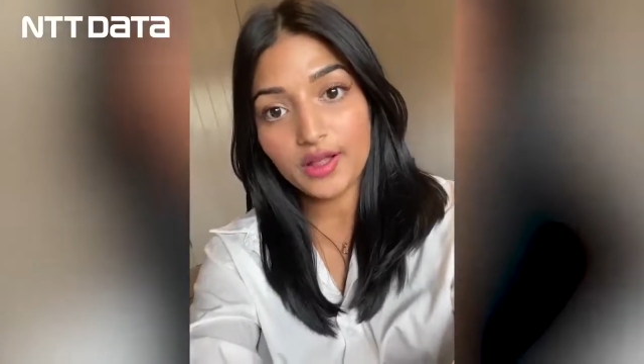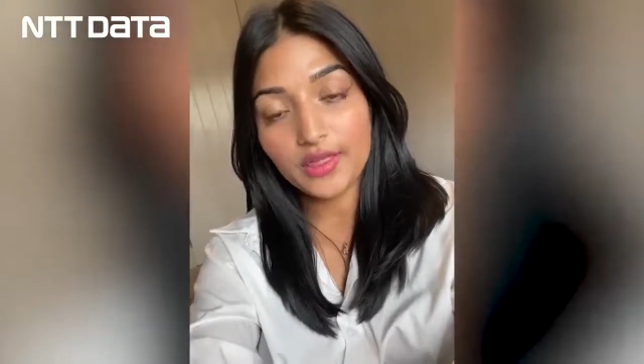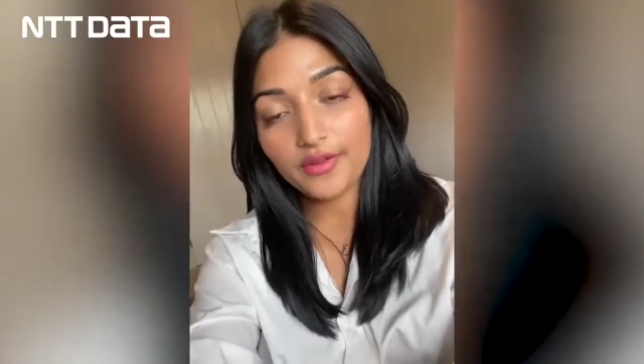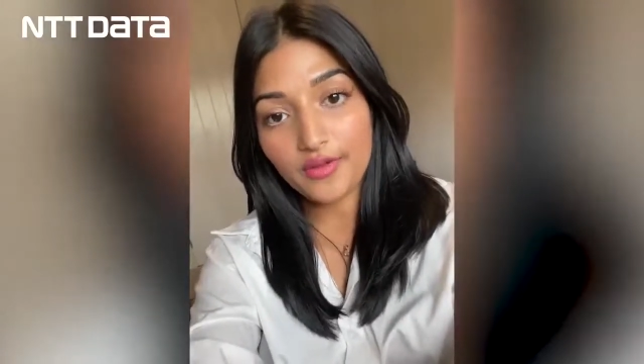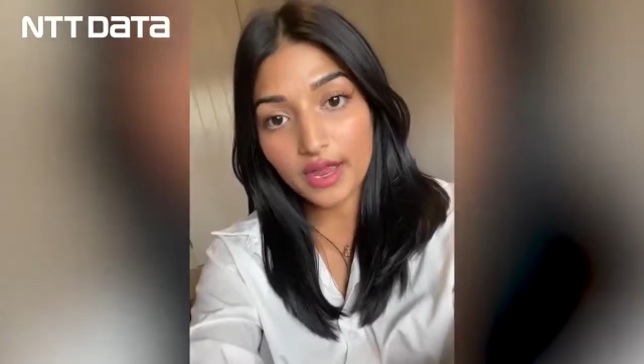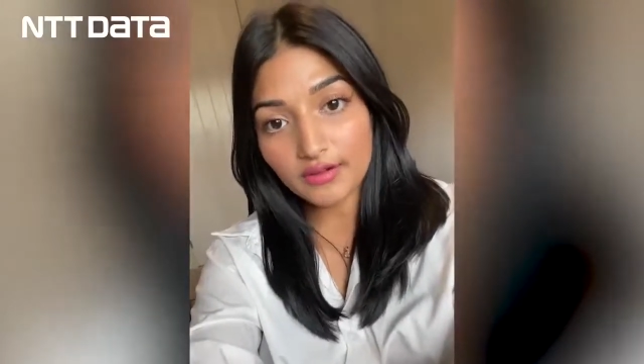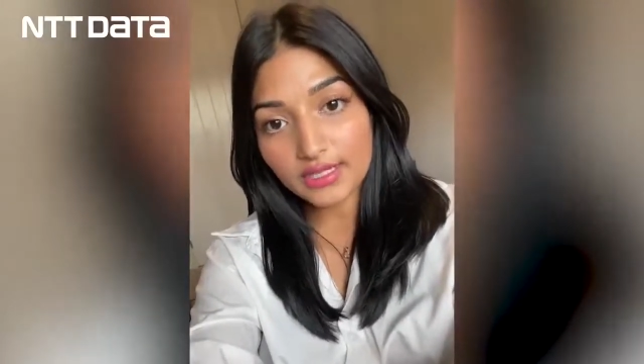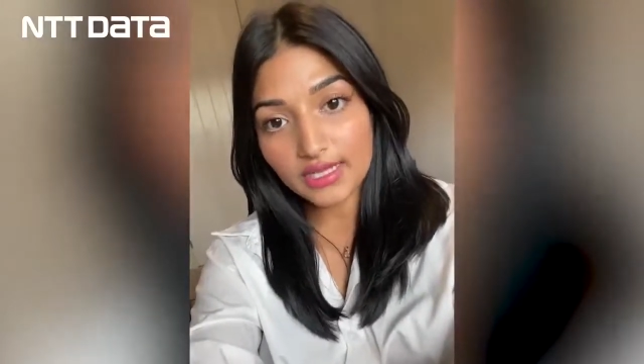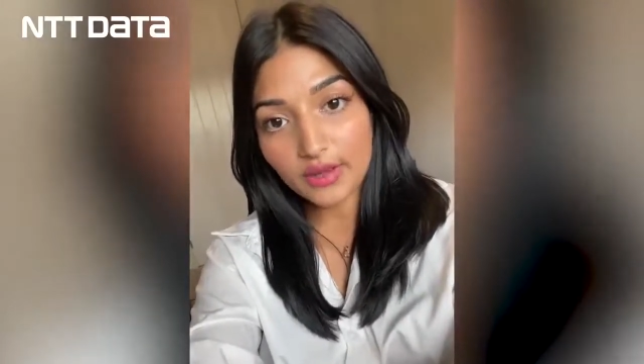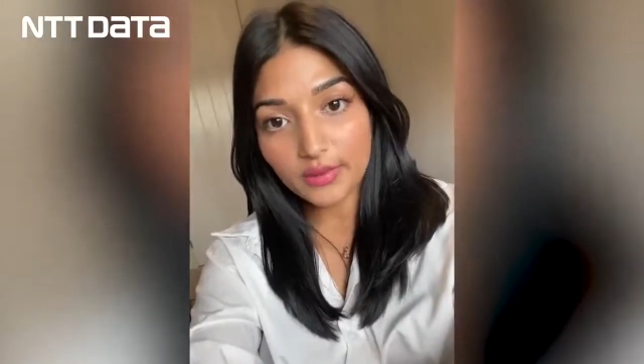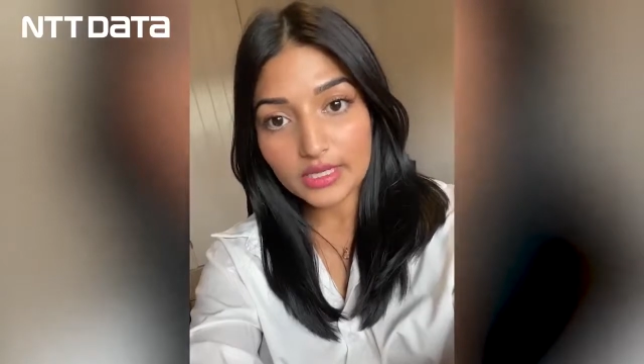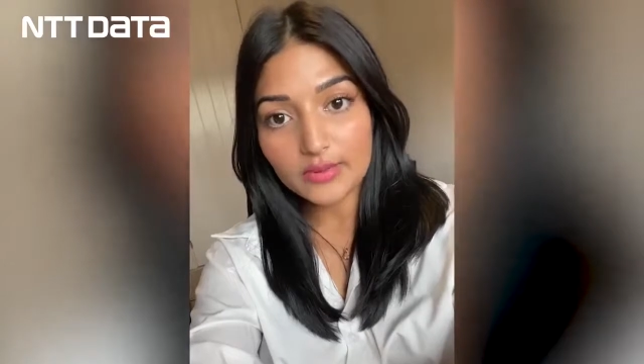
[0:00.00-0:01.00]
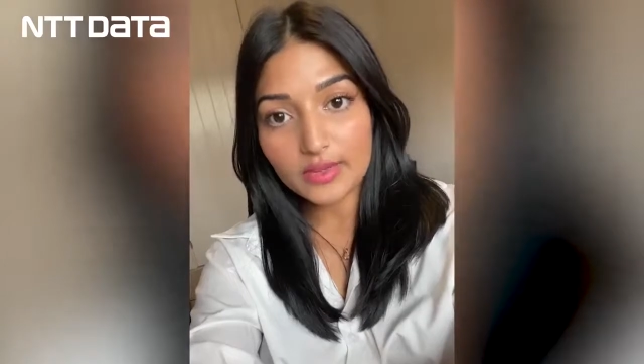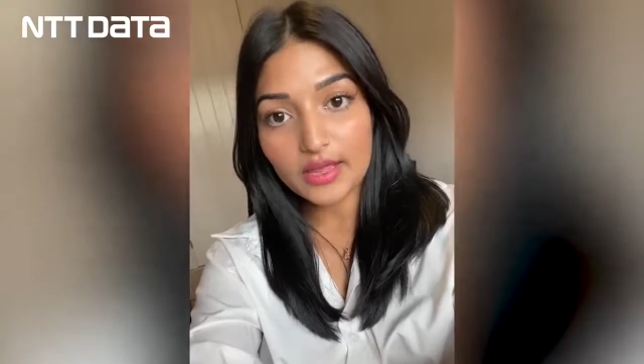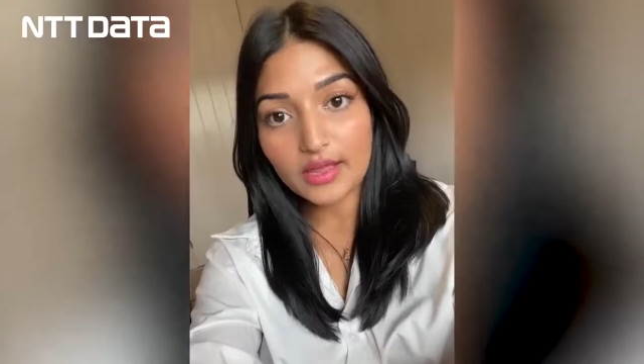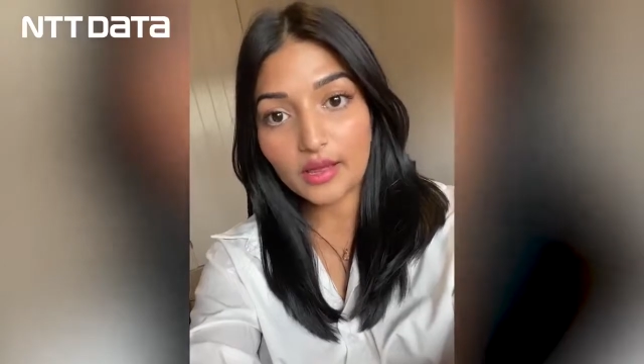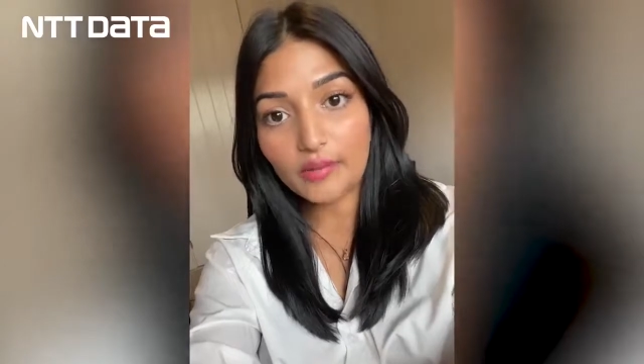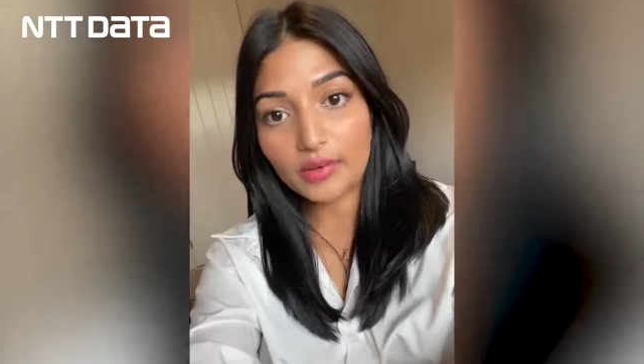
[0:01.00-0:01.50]
The various networks within
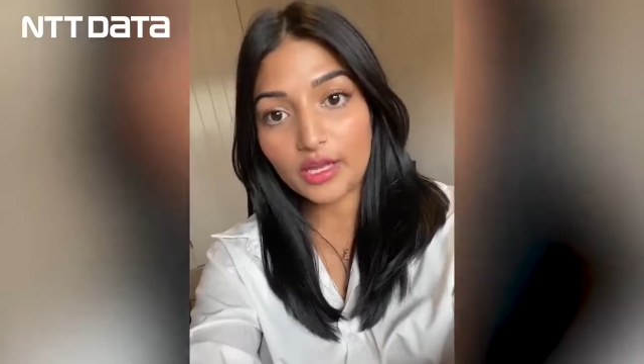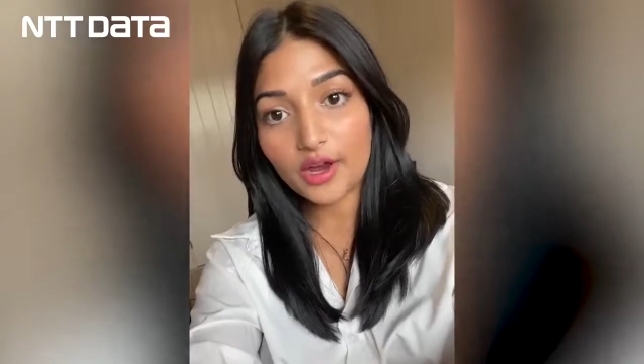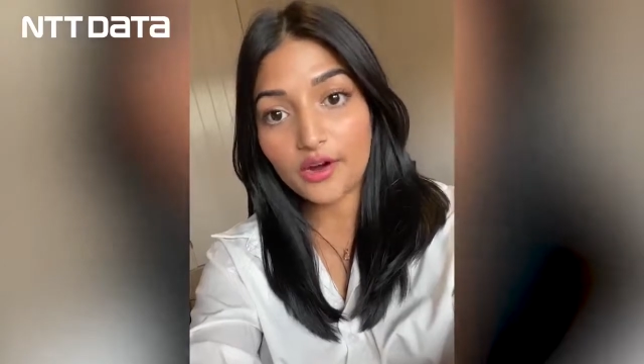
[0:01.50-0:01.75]
the company are